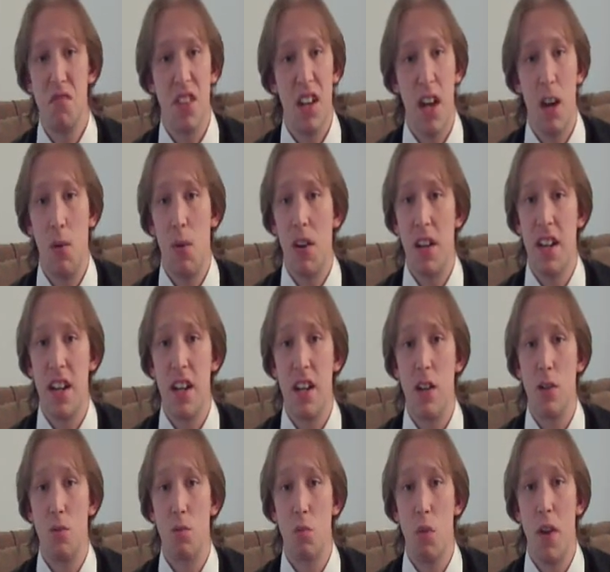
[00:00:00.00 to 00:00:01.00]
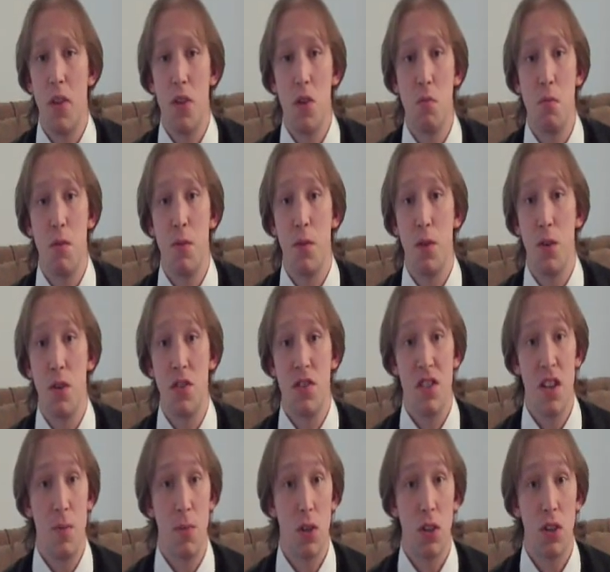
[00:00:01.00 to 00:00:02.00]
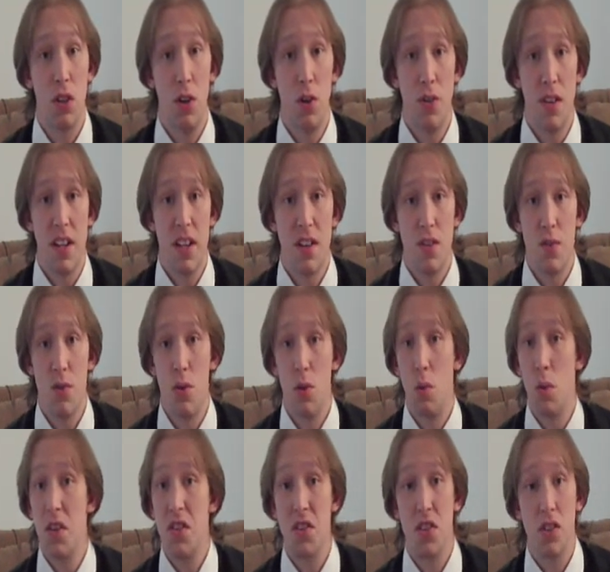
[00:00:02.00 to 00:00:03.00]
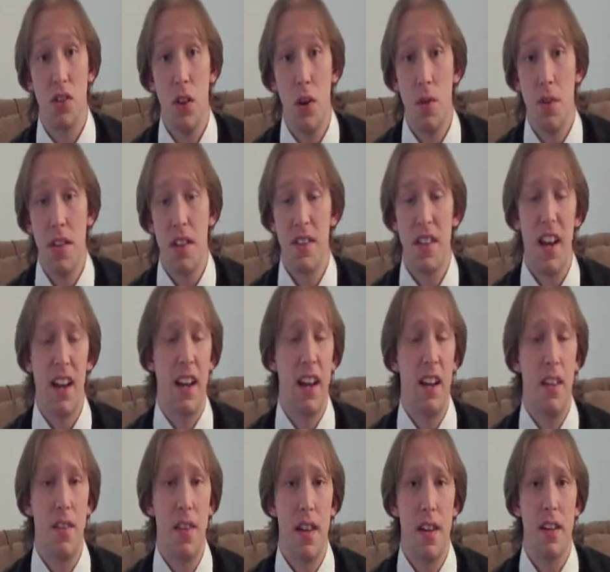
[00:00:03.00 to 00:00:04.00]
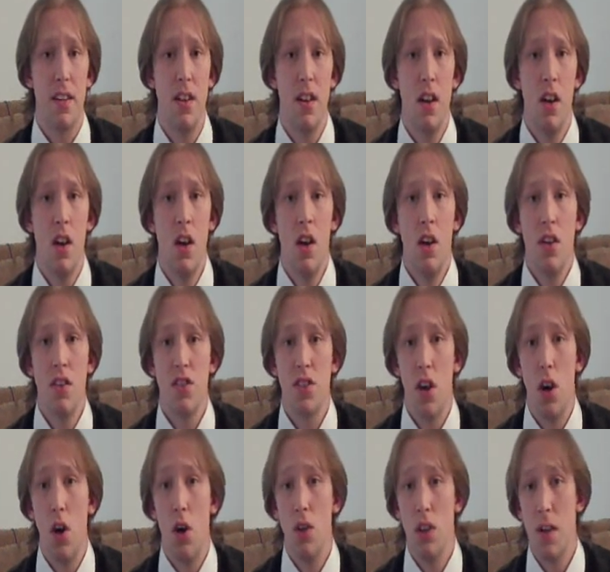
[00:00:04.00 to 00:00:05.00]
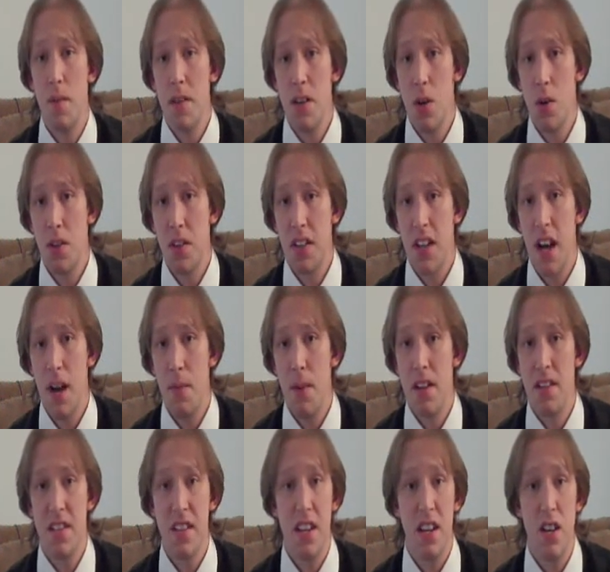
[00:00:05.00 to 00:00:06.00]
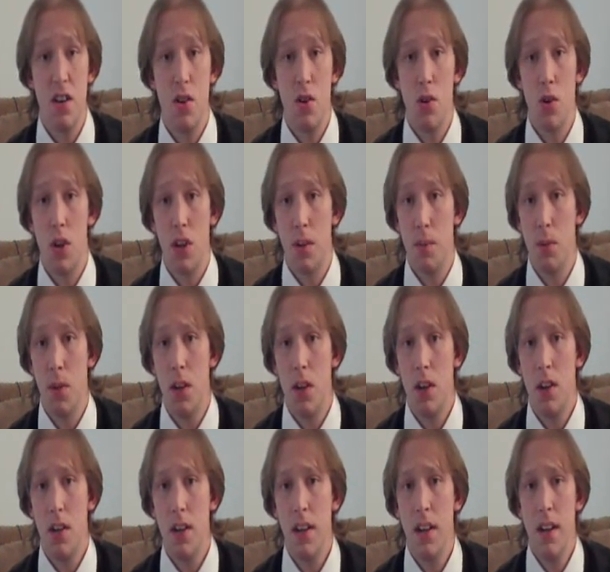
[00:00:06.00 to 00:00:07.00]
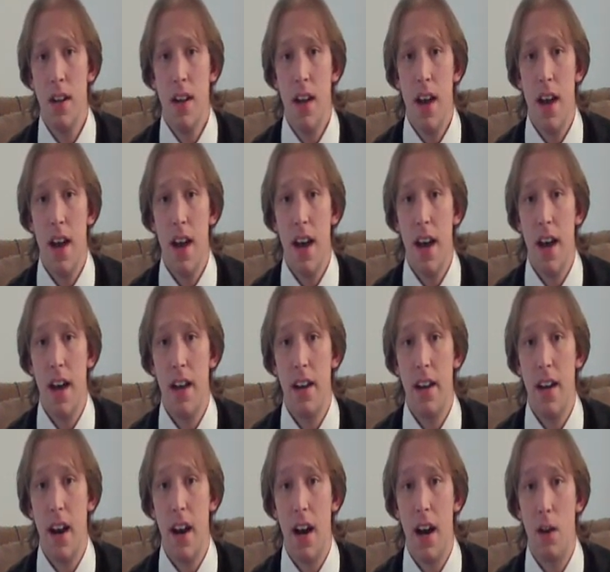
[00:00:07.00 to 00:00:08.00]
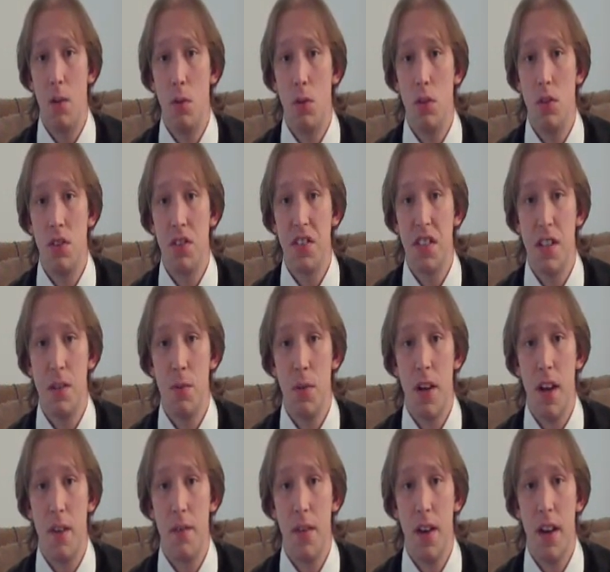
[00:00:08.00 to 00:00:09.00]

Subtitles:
Kind of want to hear whether you prefer summer clothing or winter clothing and that kind of thing. So let me know in the comments here or on the blog, and I will see what I